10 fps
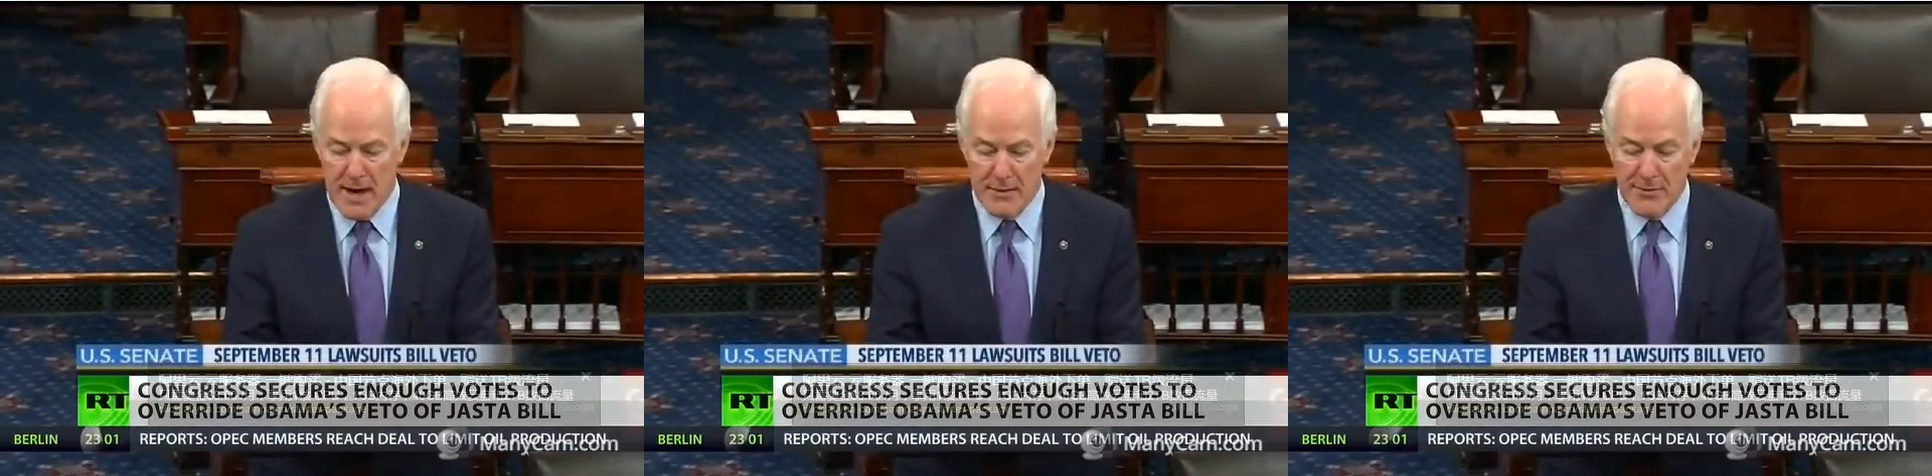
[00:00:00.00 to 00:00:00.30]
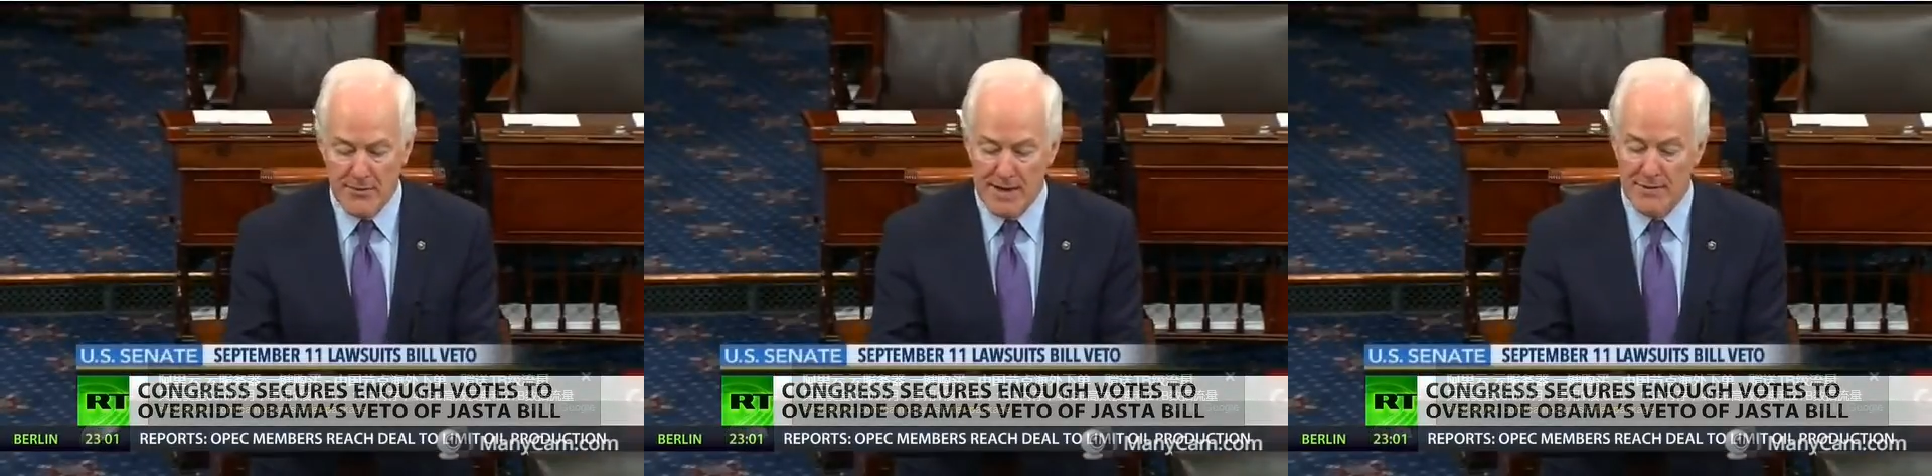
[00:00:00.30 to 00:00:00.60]
in the
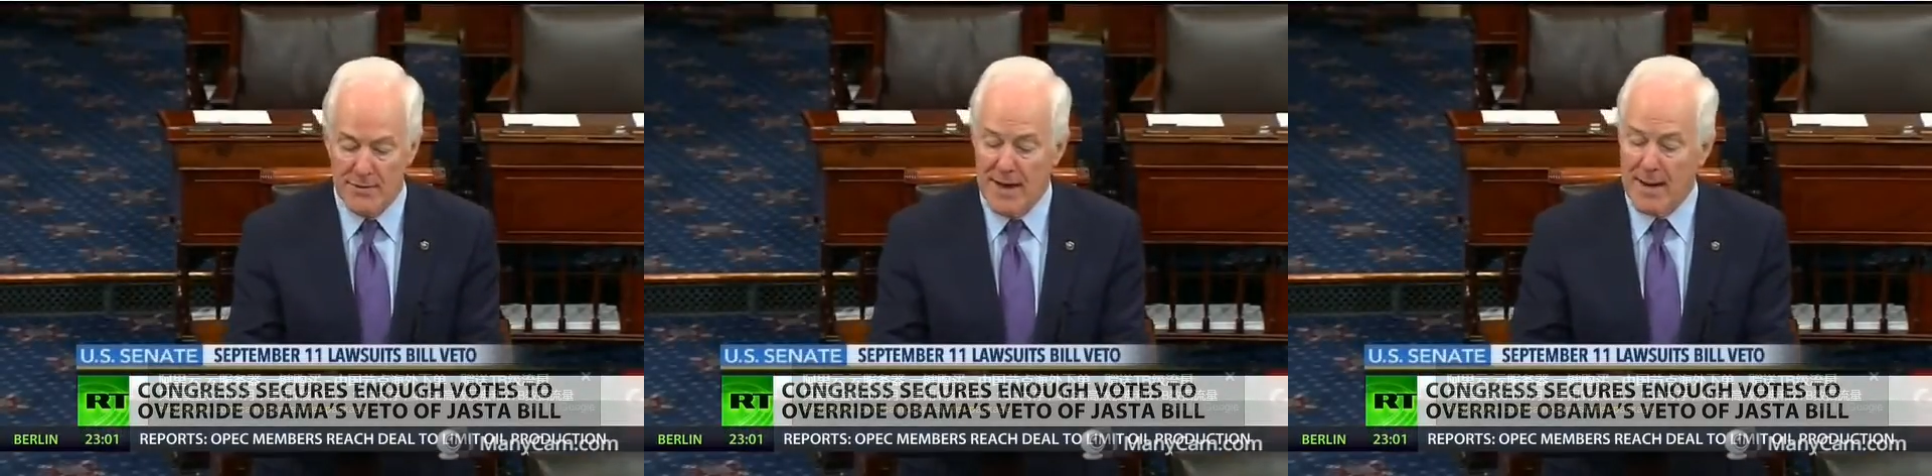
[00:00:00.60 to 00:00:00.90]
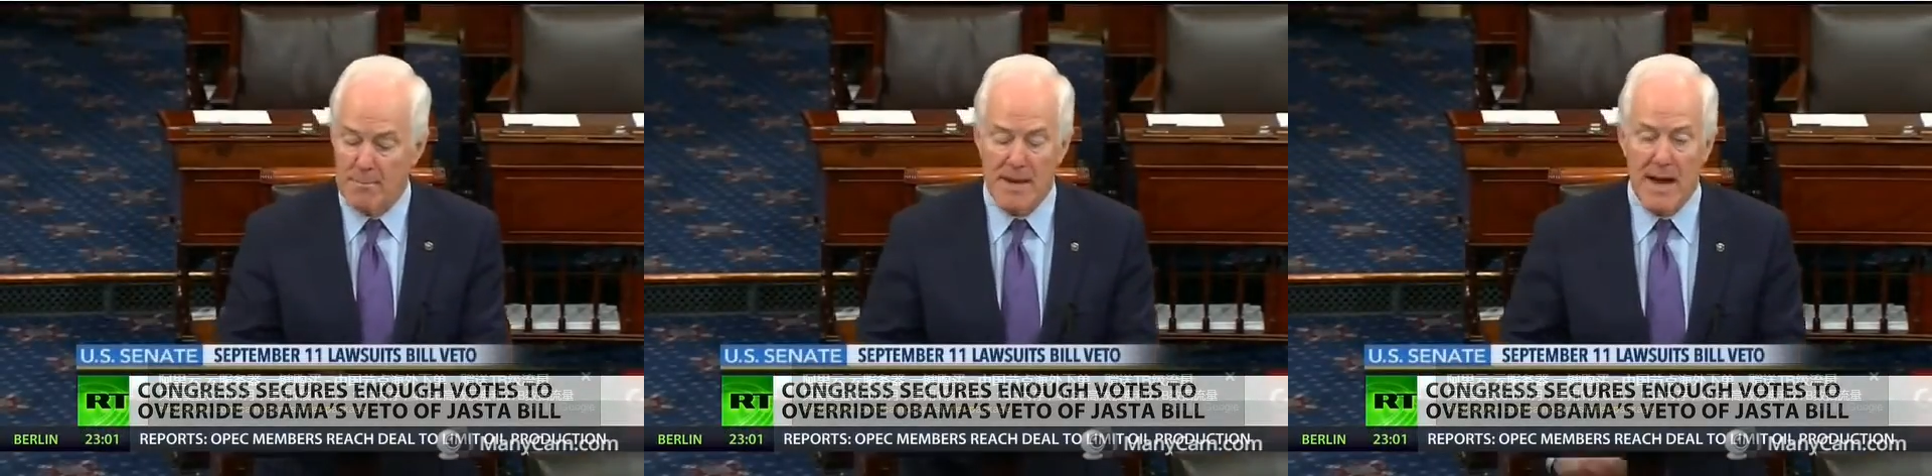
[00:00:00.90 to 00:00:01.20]
United States
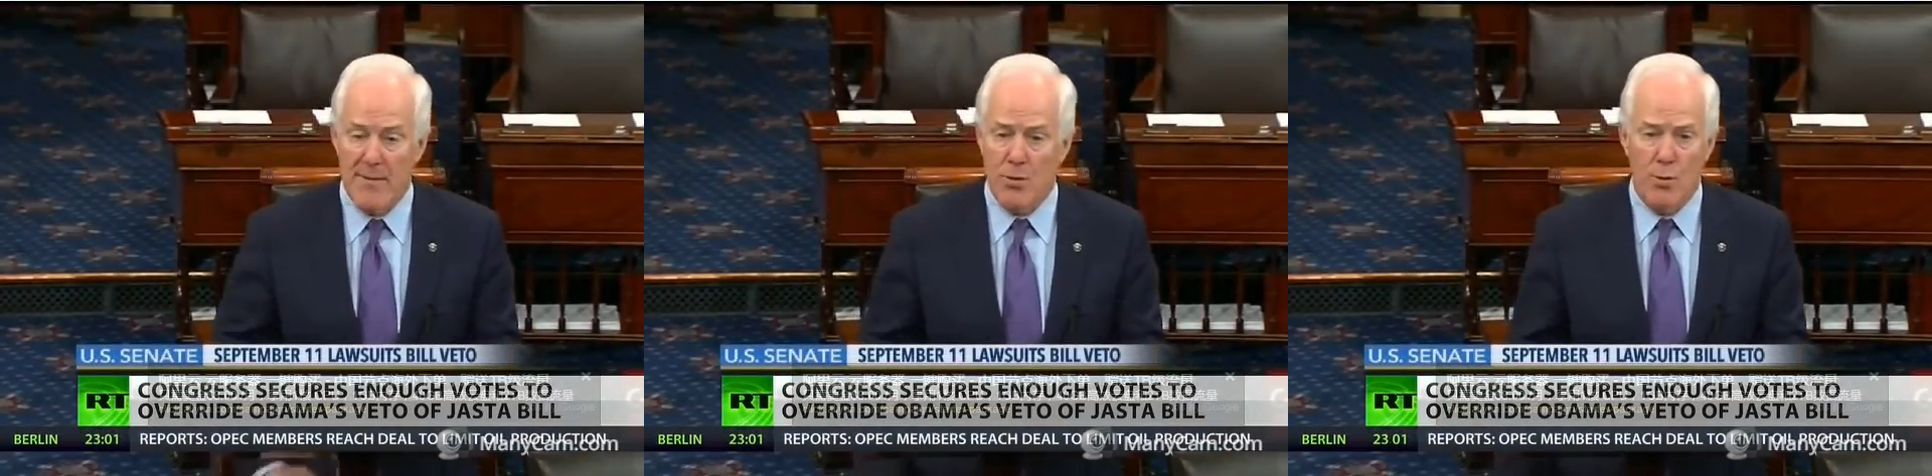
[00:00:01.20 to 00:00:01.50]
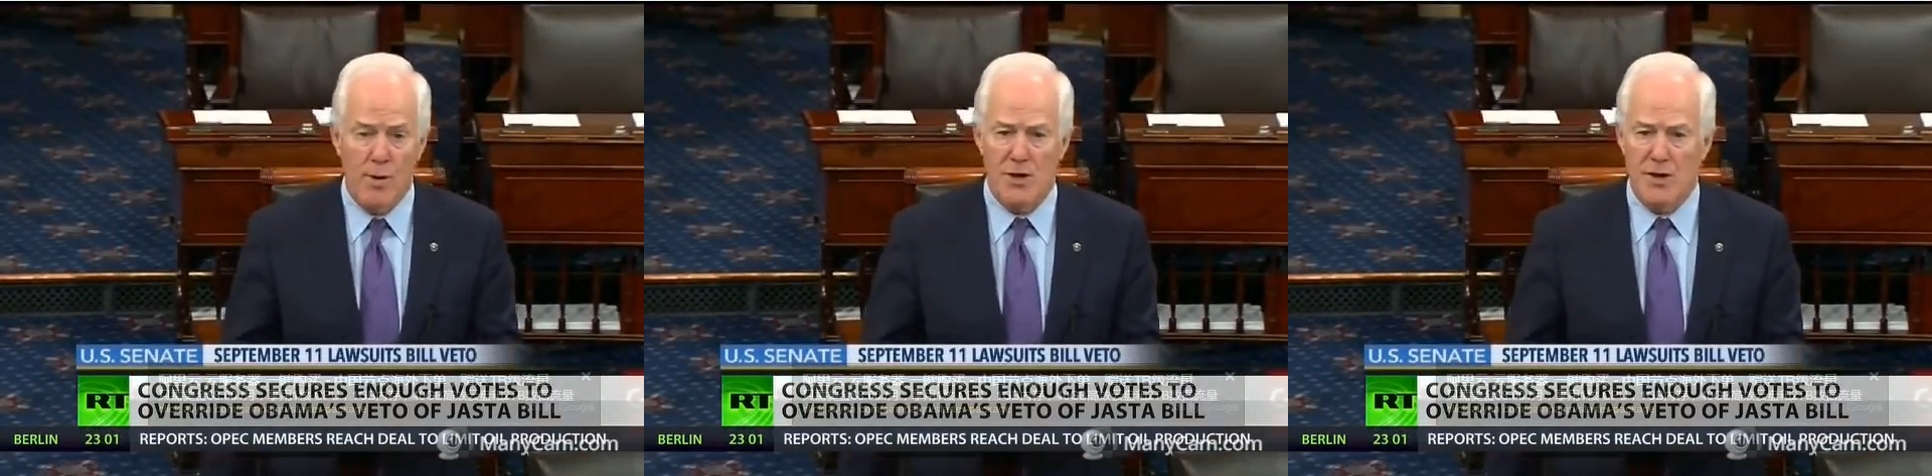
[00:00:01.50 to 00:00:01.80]
is not
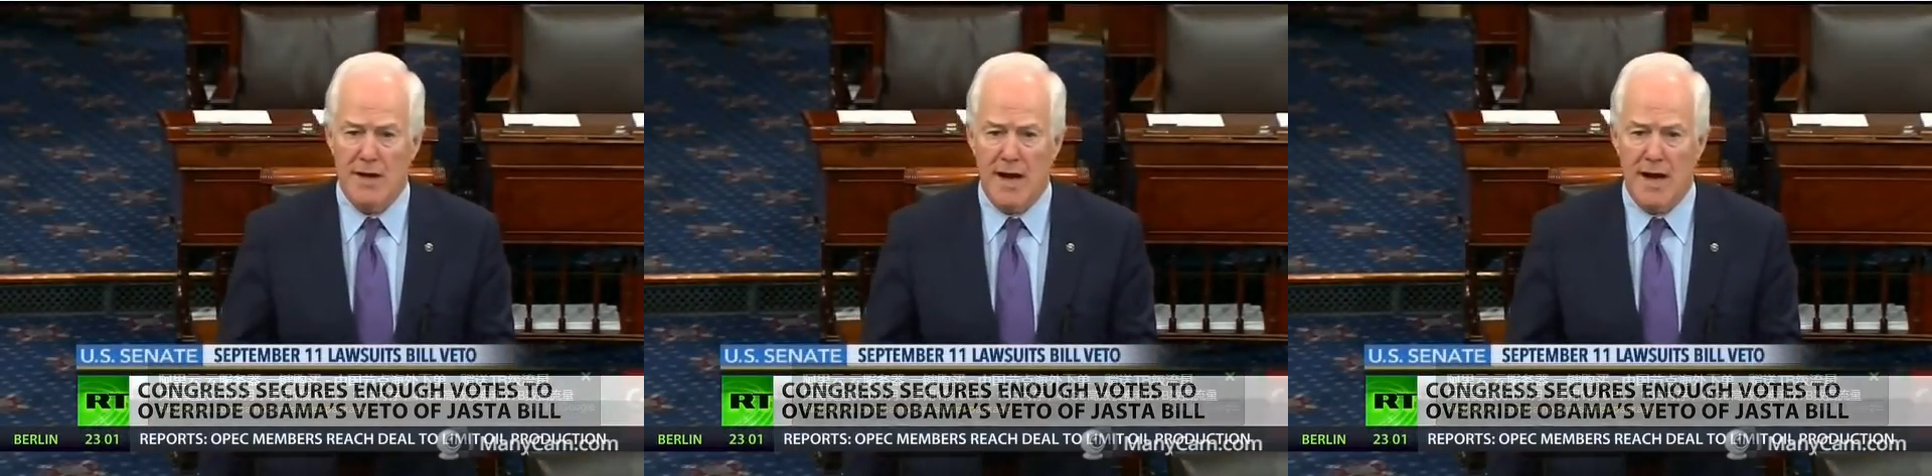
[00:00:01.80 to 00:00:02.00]
behavior we